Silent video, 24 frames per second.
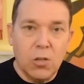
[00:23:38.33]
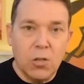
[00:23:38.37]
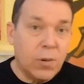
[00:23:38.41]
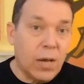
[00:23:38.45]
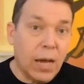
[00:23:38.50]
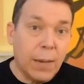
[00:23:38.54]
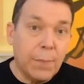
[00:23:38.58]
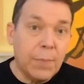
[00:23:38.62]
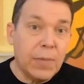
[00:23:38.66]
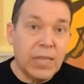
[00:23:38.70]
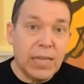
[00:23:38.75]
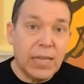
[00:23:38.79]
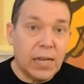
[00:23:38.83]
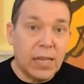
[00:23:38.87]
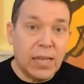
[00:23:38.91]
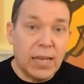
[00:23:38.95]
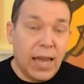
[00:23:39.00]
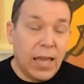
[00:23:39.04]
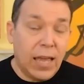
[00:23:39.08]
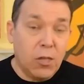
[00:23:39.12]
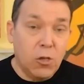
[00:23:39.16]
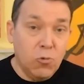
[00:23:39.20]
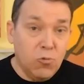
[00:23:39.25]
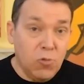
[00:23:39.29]
You come at the end of
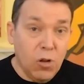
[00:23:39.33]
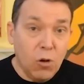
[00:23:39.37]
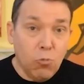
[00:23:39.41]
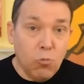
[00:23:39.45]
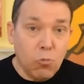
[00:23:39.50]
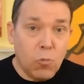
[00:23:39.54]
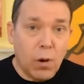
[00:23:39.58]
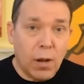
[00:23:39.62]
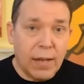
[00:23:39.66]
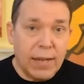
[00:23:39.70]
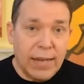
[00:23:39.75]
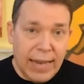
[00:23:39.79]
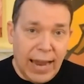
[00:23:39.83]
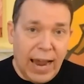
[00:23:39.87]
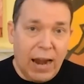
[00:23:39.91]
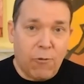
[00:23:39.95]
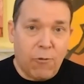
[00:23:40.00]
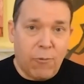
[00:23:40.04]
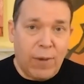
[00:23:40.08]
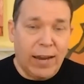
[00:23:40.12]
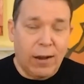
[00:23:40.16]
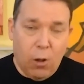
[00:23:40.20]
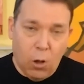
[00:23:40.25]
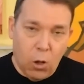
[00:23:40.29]
the day, you don't
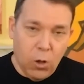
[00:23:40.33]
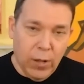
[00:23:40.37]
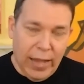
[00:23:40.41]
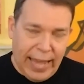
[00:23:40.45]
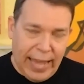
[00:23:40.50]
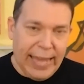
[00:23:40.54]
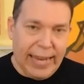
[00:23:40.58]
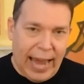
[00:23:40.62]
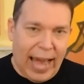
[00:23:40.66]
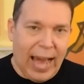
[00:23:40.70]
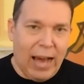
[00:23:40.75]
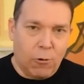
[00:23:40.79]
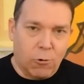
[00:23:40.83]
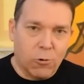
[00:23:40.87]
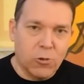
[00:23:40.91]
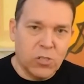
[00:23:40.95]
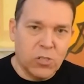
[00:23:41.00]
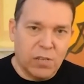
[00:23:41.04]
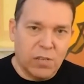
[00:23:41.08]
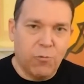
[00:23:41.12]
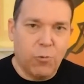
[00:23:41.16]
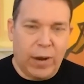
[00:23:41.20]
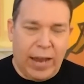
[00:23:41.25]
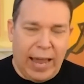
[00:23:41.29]
narrate all eight
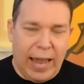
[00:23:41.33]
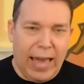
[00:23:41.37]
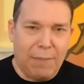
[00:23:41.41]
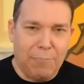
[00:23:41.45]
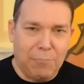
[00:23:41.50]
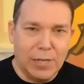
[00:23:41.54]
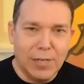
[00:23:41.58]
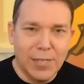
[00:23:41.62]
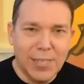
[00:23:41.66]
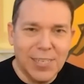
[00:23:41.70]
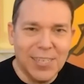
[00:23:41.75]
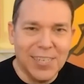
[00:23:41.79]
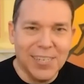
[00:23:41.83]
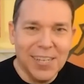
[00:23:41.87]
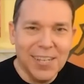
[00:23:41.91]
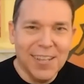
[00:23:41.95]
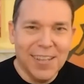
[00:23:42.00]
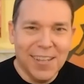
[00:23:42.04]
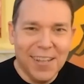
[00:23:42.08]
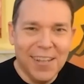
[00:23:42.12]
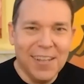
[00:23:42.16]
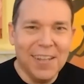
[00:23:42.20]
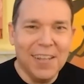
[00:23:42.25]
hours of what happened